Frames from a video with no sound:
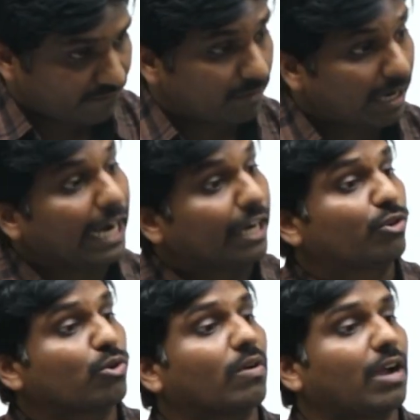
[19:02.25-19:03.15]

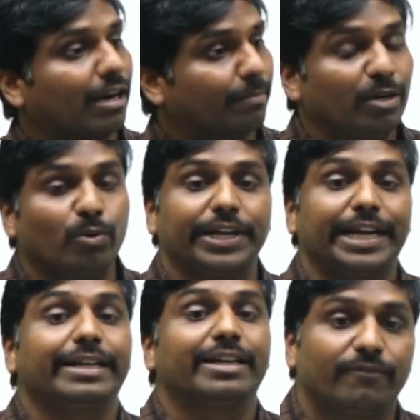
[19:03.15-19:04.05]
hydrocarbon
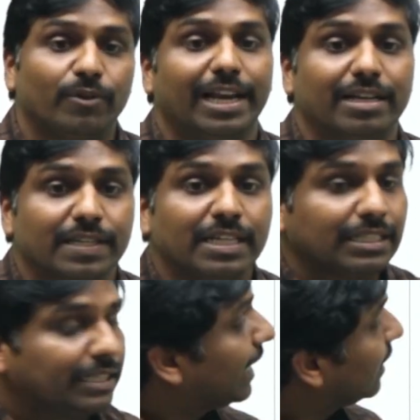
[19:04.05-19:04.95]
oriented fuels, then that